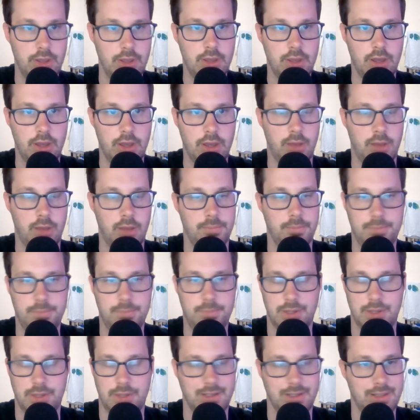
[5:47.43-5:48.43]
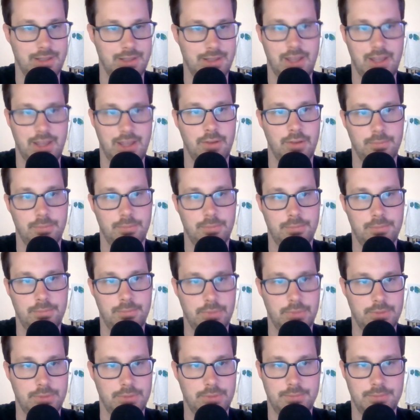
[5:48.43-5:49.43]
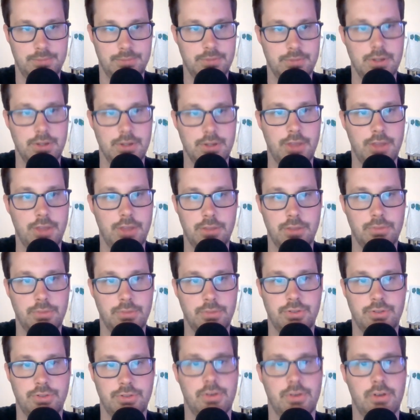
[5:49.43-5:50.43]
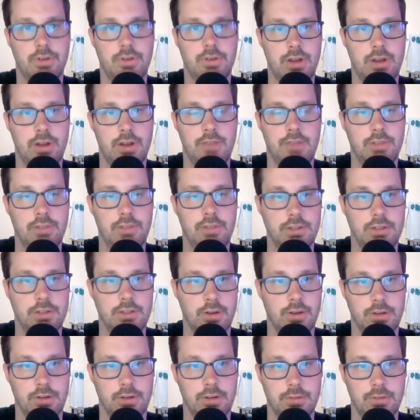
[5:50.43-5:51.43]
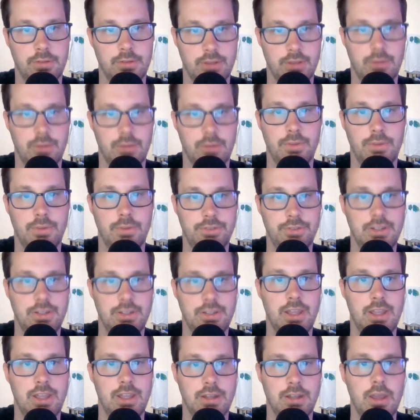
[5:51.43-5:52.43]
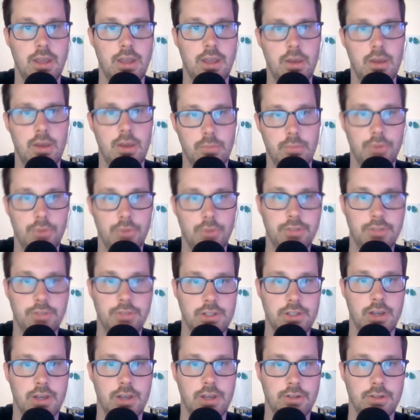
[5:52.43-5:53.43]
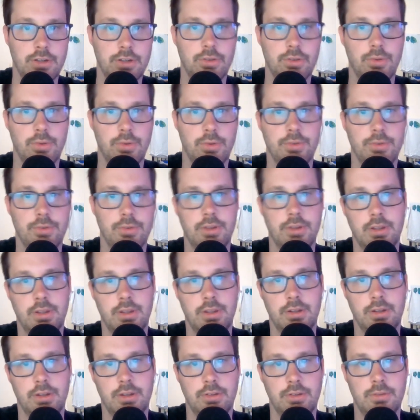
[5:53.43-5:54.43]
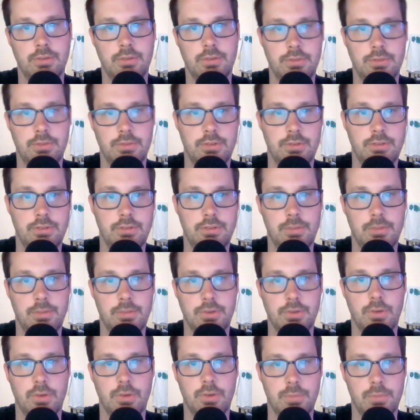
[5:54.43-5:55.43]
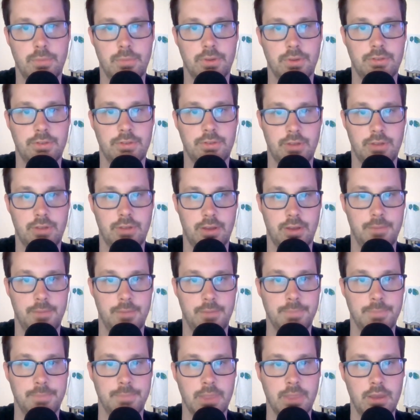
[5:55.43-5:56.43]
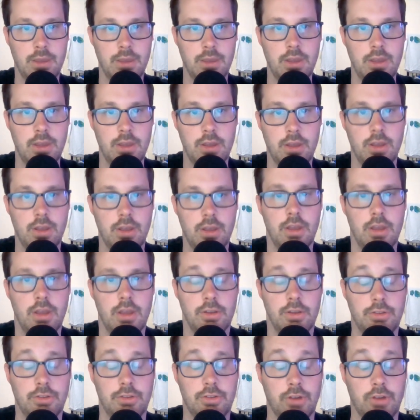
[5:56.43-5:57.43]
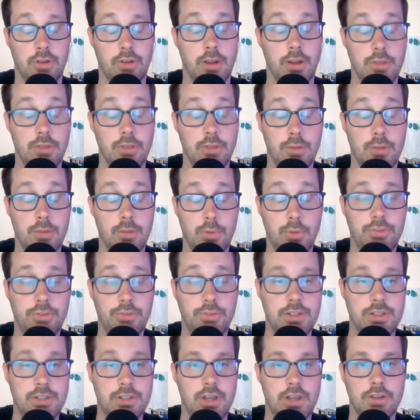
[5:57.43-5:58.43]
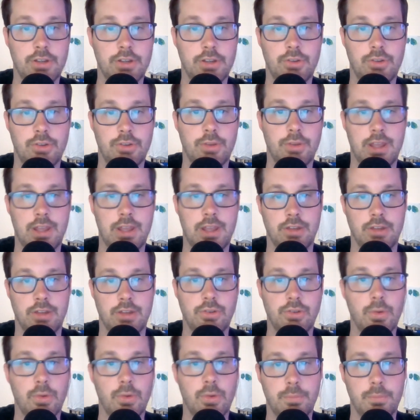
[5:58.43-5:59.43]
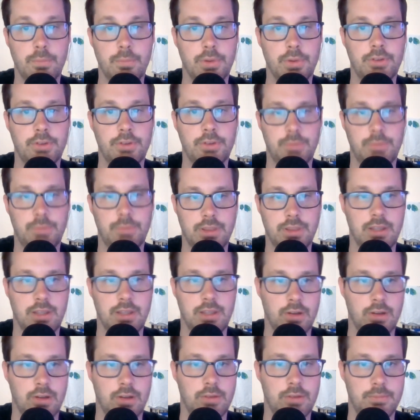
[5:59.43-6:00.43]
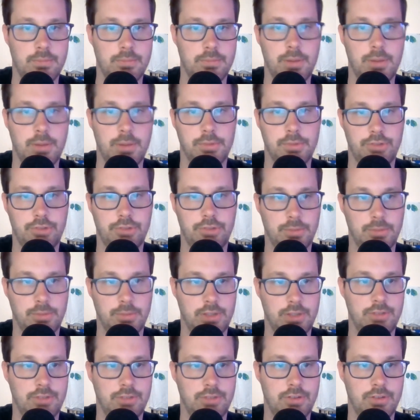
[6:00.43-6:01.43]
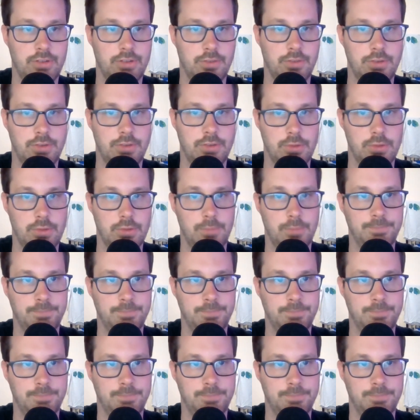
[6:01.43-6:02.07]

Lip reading: But they don't... nothing mature or heavily dark. They're, once again, mostly young adult and some adult books. They're mostly young adult and adult books, but they publish some kid stuff, too.